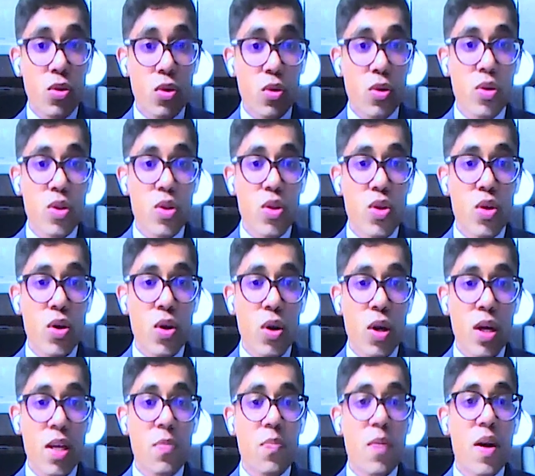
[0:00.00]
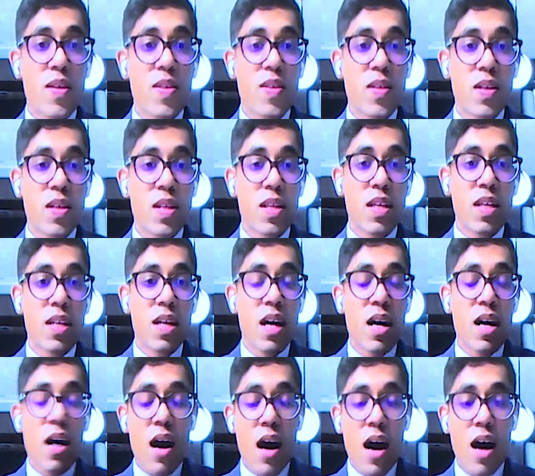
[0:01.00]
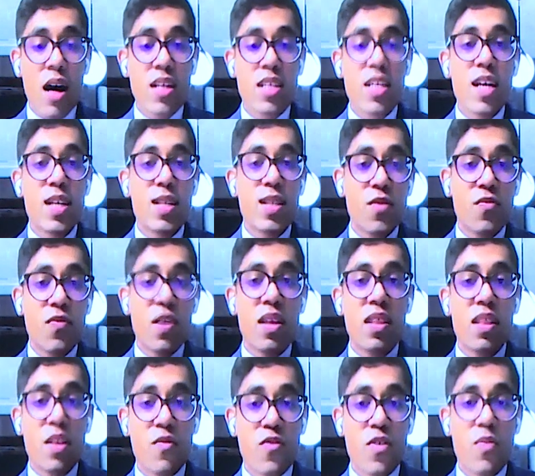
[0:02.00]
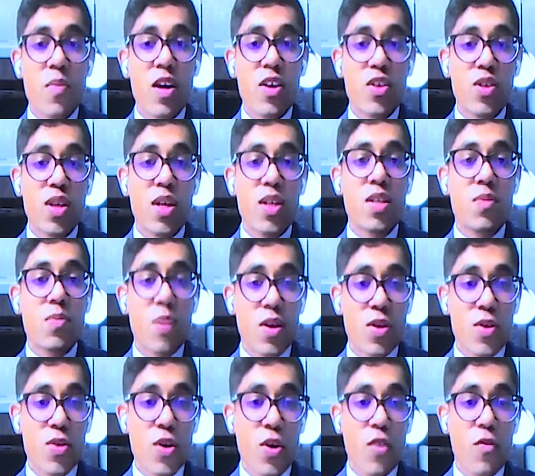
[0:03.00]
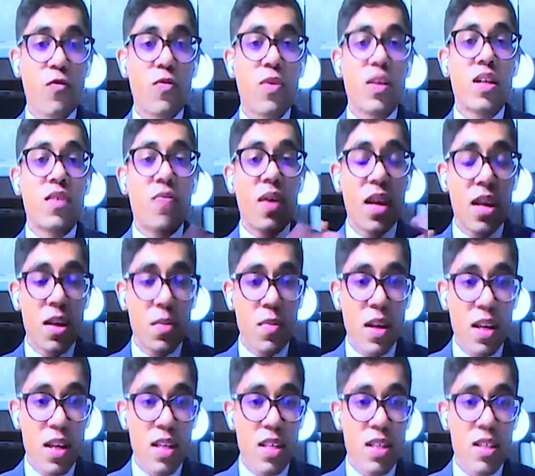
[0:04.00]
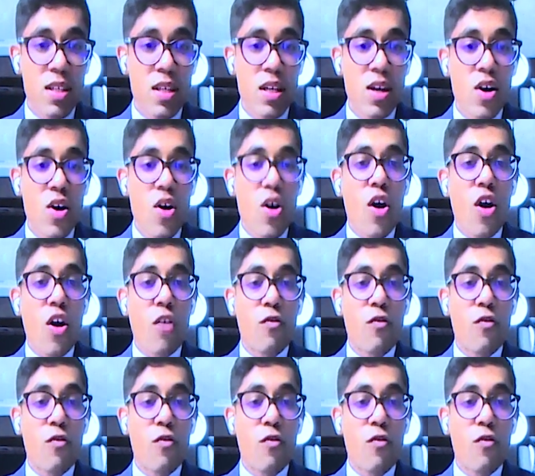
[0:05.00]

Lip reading: So it basically takes away the information asymmetry of the availability of